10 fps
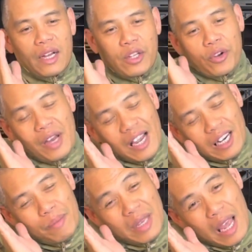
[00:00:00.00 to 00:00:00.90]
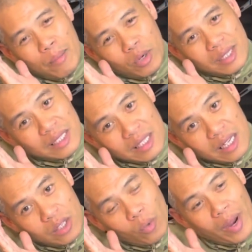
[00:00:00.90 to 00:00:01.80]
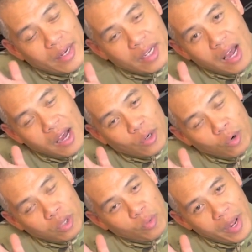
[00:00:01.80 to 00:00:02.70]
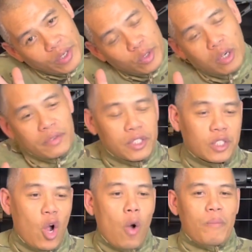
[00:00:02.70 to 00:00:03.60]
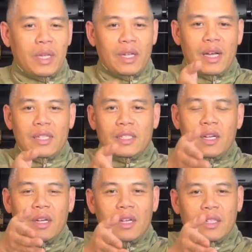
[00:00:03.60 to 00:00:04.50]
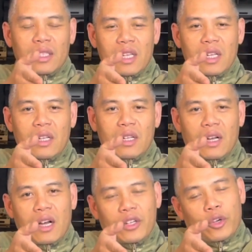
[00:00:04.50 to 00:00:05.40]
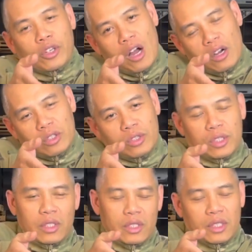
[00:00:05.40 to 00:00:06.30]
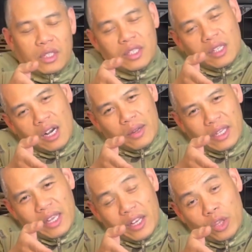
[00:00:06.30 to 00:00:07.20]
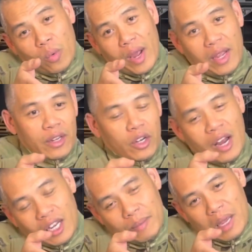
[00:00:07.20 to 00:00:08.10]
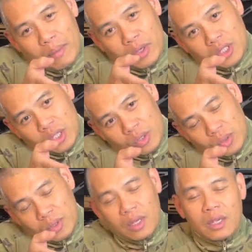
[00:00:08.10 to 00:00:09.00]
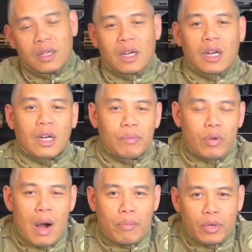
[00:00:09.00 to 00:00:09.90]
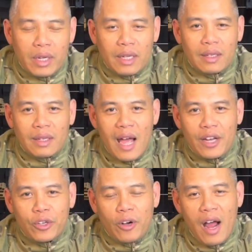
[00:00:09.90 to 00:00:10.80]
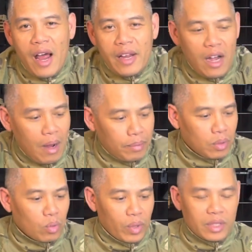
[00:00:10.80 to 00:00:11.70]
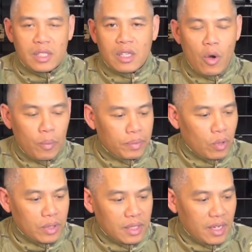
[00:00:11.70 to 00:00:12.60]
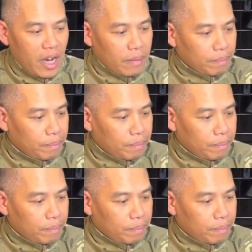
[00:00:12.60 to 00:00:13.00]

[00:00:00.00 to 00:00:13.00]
you're not going to be able to see the red dot or the reticle of the scope, because the your goggles is going to get in the way, and you're not going to be able to properly line your eye up with the scope or the sight.